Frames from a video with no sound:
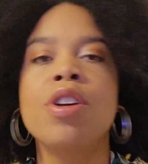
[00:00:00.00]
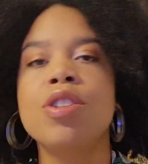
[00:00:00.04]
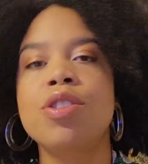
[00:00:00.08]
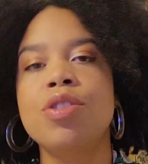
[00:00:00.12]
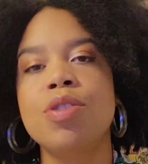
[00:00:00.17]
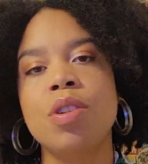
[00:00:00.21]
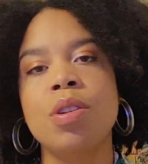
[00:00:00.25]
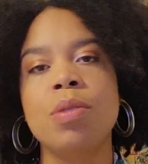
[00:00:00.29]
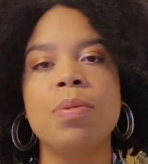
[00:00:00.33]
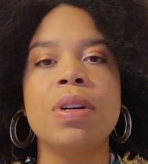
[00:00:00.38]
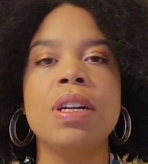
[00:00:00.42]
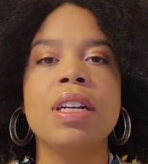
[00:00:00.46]

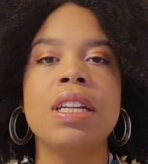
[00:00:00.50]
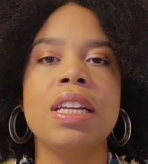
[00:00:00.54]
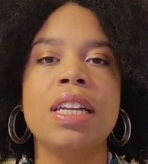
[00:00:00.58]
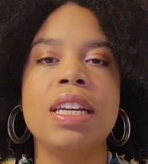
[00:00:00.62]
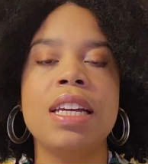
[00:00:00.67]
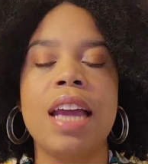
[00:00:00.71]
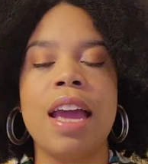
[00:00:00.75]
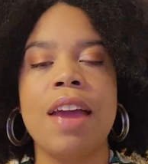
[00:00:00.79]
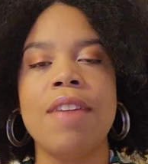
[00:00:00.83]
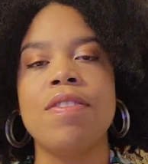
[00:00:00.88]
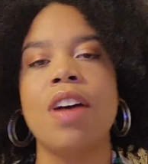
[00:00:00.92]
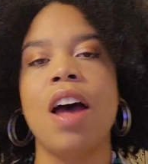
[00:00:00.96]
So it really
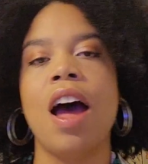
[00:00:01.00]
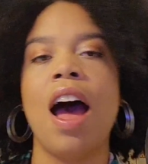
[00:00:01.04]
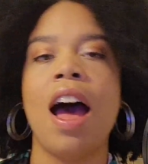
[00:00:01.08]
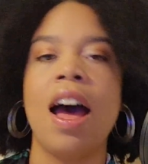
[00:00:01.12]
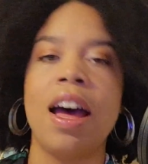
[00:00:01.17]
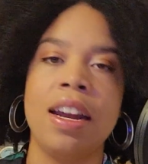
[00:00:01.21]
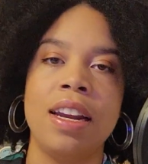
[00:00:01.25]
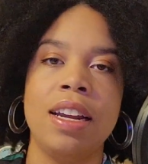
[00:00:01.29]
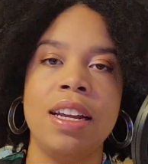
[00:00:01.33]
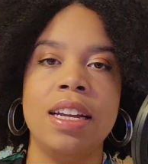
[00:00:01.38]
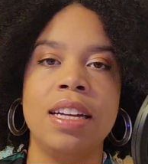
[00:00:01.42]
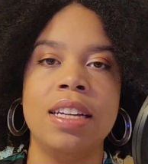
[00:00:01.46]
gave the
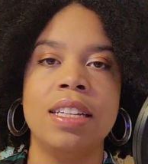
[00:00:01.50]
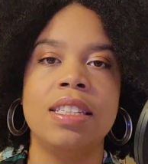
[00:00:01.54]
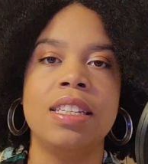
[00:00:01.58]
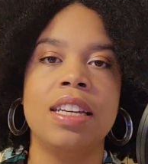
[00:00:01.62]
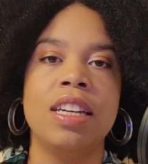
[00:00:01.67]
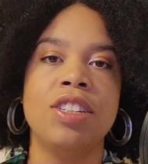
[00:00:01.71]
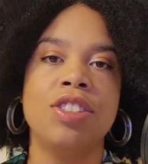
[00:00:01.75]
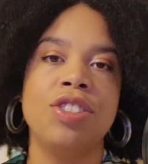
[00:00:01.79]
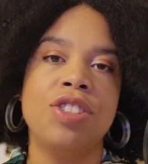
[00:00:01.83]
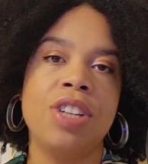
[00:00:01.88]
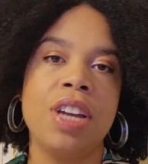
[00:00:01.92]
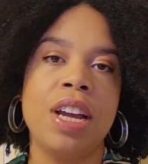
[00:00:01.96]
audience
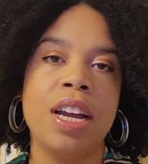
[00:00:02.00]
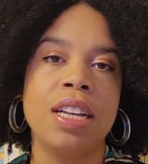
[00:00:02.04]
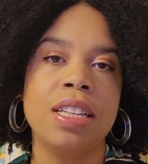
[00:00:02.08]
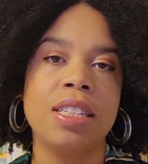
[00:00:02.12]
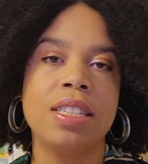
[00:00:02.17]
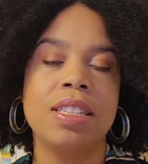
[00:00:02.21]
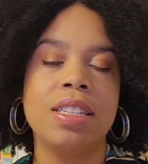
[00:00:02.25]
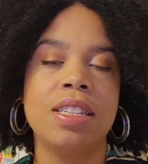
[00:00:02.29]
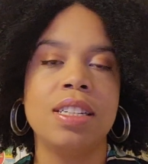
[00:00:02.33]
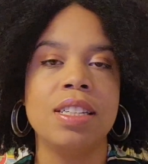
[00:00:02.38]
a chance